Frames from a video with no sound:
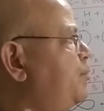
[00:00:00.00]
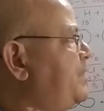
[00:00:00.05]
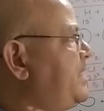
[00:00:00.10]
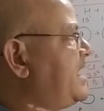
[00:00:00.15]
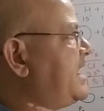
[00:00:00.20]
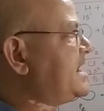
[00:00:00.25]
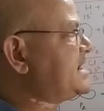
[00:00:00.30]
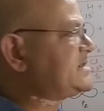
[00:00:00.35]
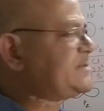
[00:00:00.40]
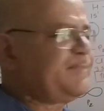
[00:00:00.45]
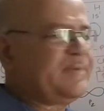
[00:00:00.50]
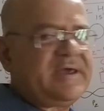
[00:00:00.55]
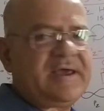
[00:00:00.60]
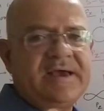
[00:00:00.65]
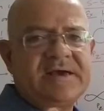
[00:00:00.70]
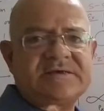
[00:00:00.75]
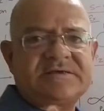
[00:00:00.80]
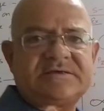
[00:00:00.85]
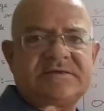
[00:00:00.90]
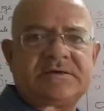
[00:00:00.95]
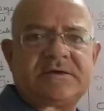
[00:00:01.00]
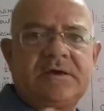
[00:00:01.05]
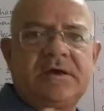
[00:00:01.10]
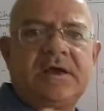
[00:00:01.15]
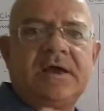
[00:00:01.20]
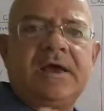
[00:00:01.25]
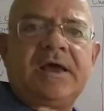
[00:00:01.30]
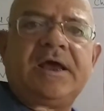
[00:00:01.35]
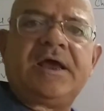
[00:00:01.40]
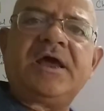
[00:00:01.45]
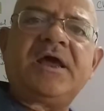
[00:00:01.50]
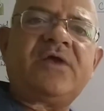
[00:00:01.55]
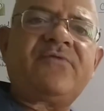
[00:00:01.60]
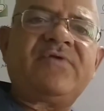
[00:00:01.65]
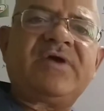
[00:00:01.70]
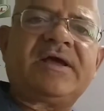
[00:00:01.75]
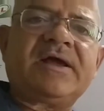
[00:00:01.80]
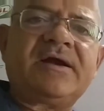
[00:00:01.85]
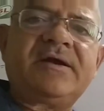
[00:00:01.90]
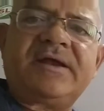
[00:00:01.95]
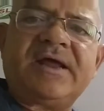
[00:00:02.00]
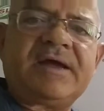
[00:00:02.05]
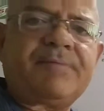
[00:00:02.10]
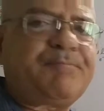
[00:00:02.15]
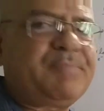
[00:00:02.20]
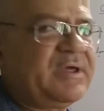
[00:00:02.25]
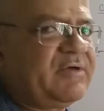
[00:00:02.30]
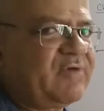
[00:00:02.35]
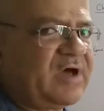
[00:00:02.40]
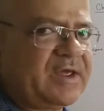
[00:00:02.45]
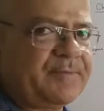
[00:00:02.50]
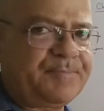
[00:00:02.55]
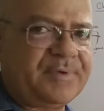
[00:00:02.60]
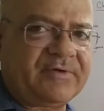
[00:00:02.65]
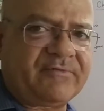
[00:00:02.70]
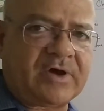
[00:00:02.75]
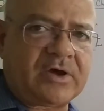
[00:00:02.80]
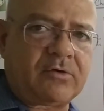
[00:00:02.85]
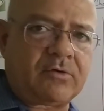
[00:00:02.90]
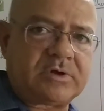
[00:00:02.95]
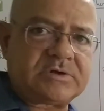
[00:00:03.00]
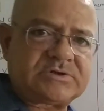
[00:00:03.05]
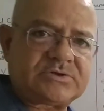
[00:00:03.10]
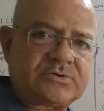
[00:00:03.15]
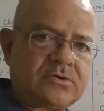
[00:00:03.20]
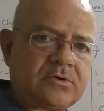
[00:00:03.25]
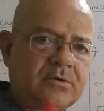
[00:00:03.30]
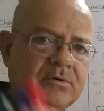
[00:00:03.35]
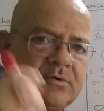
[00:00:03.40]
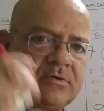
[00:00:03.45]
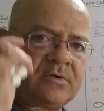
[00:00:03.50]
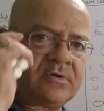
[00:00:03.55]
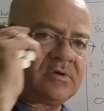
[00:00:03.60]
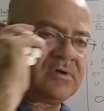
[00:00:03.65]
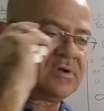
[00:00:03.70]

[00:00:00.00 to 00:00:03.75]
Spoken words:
PX. Here we can take PY also.